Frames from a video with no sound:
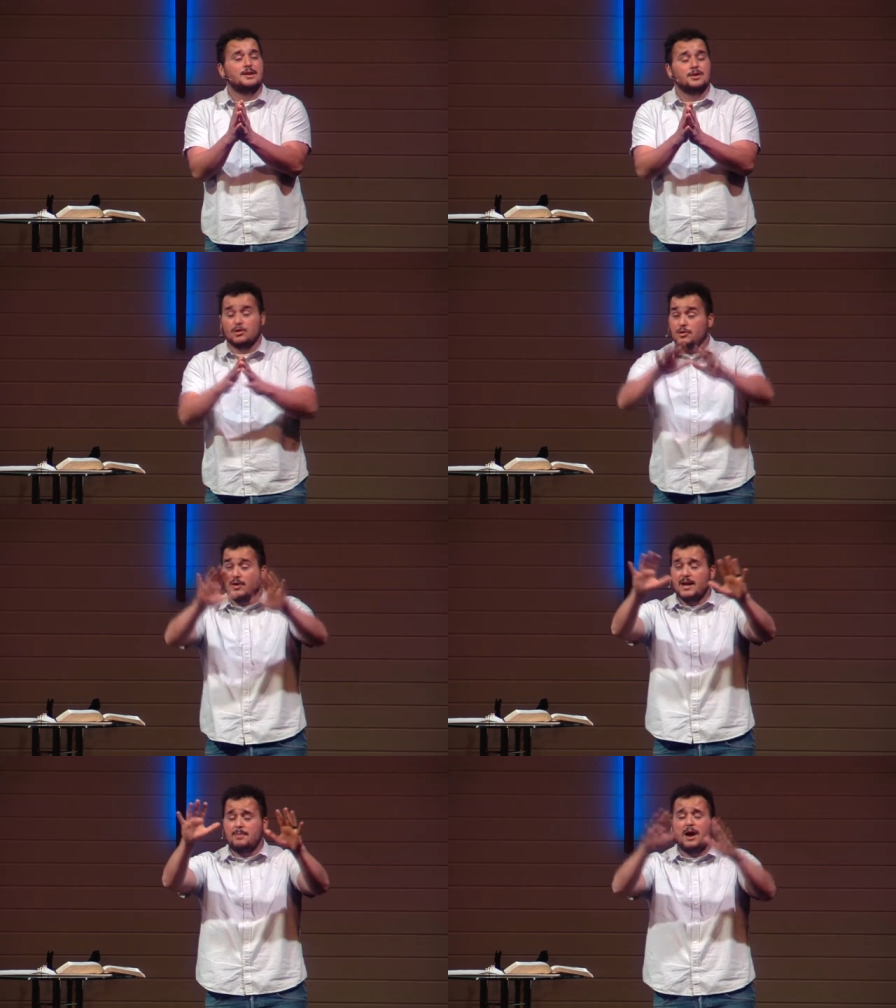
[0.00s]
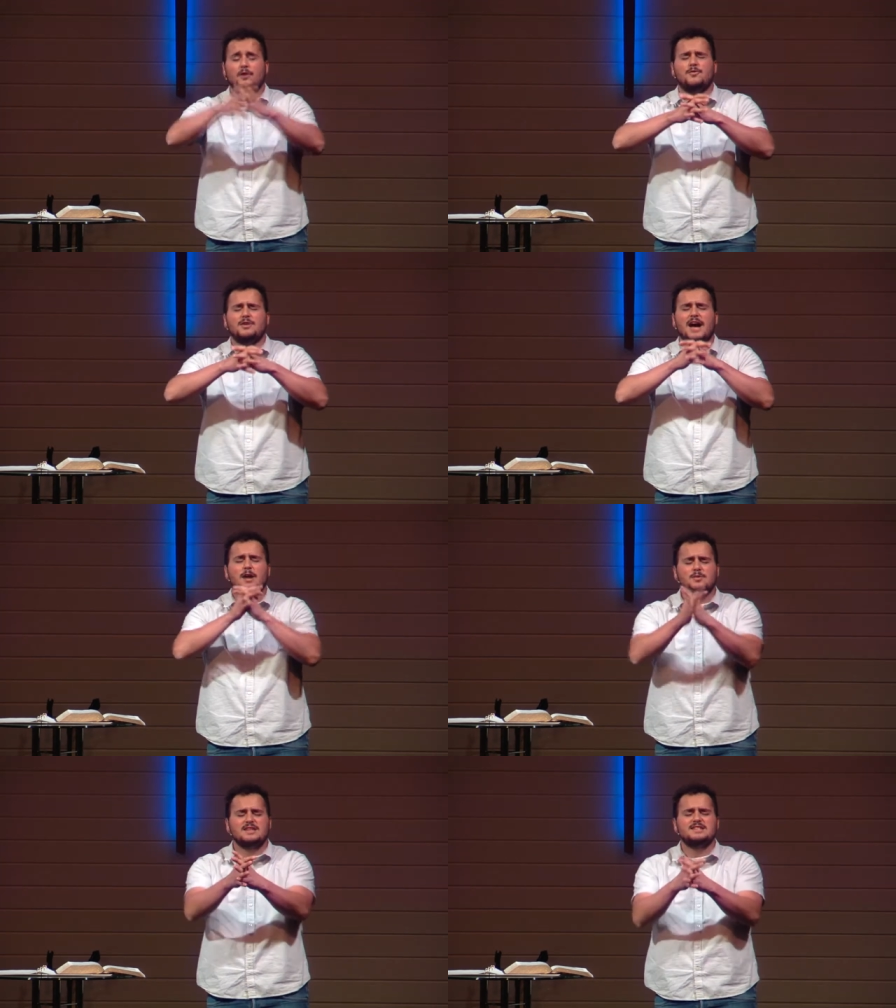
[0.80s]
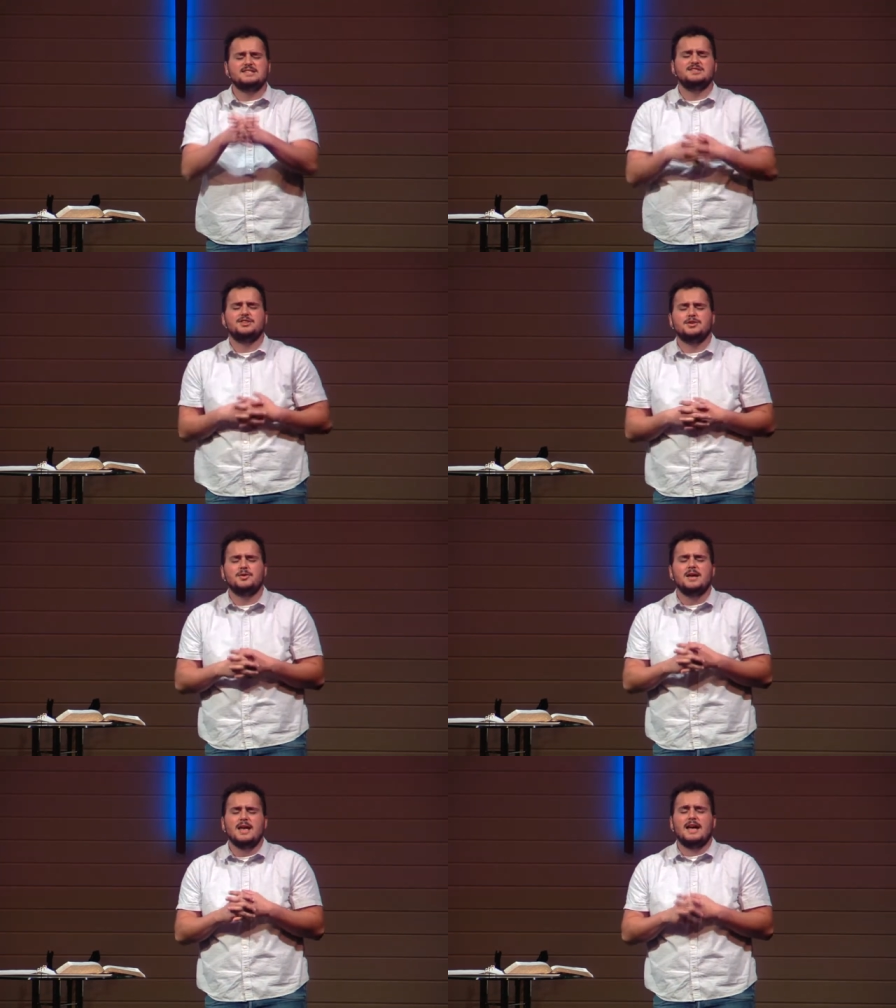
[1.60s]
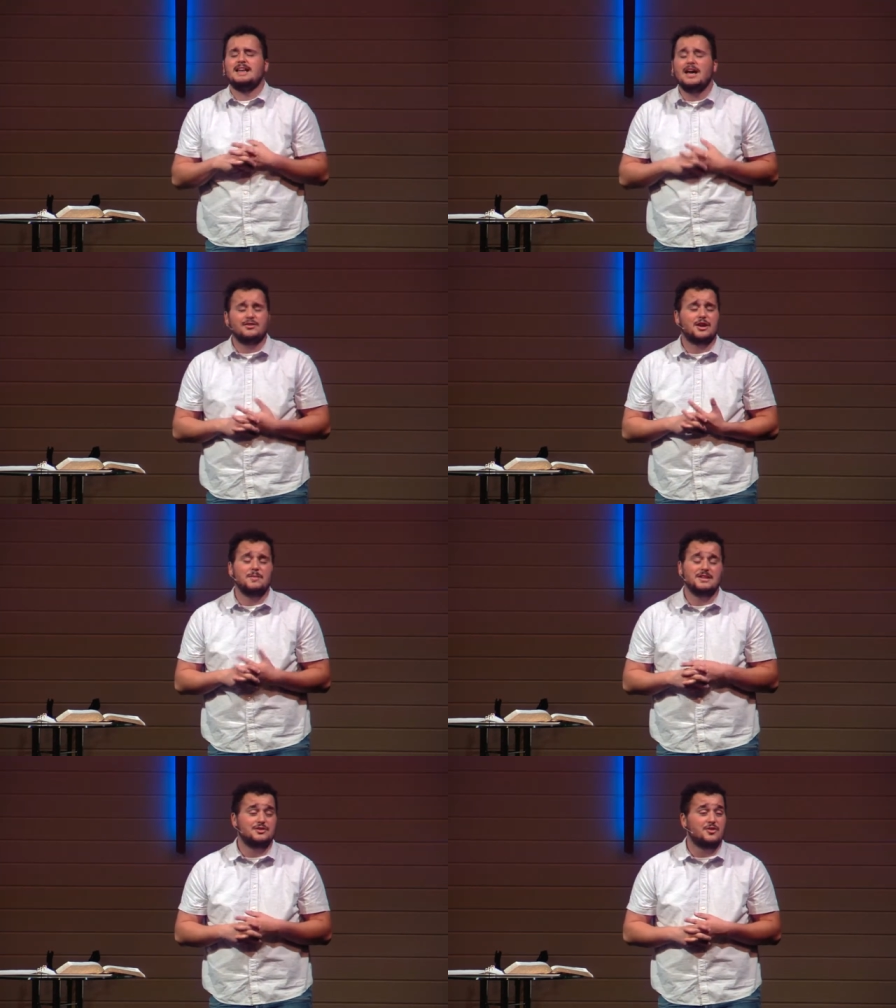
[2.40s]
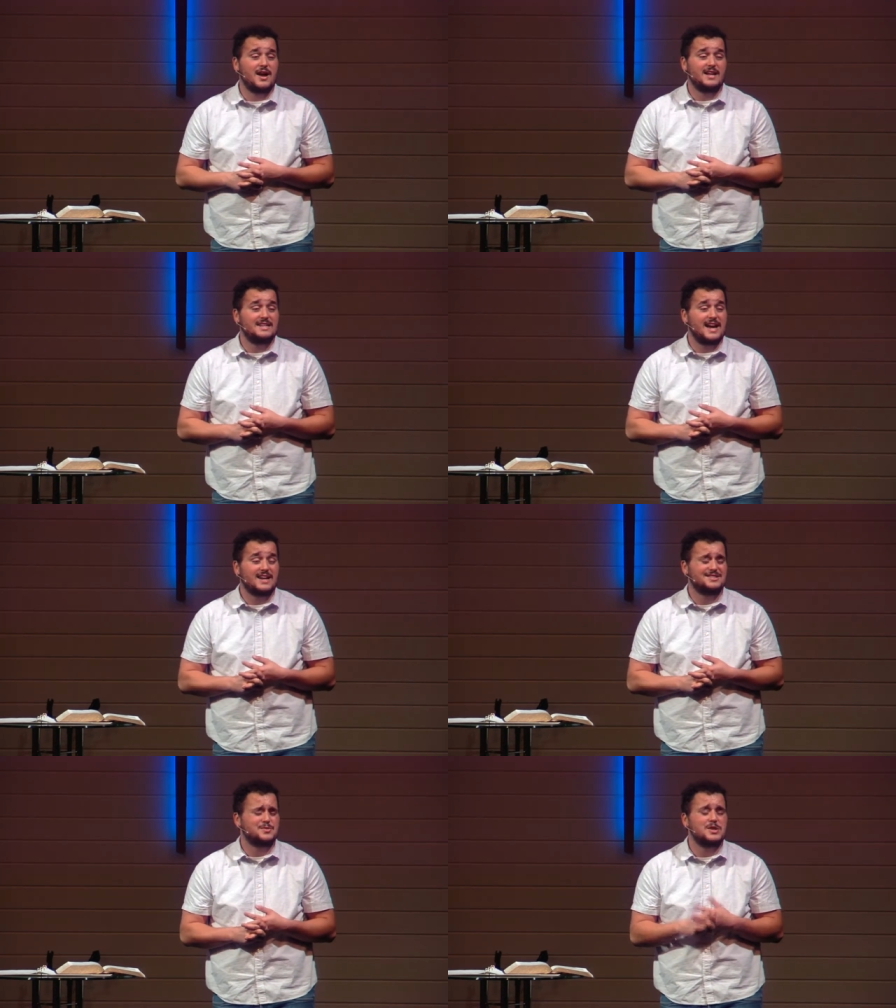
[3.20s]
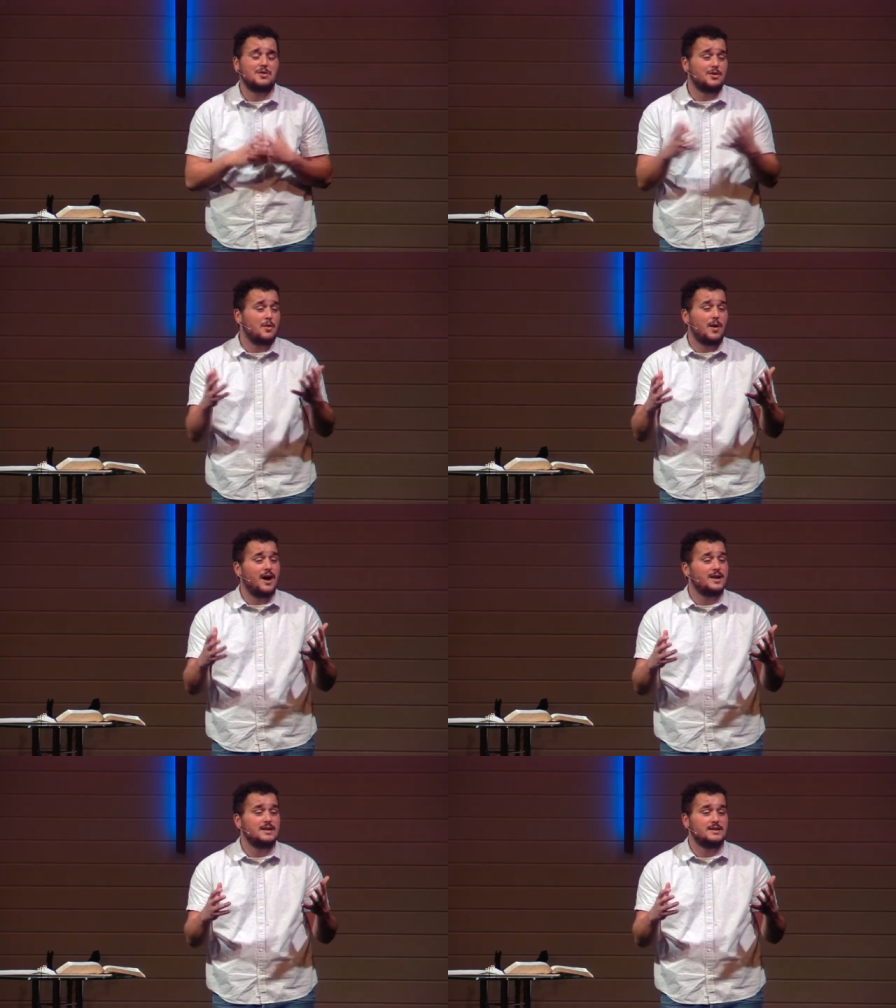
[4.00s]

You're a great, powerful God. We listen to you. And now they're coming to try and attack us. We don't know why.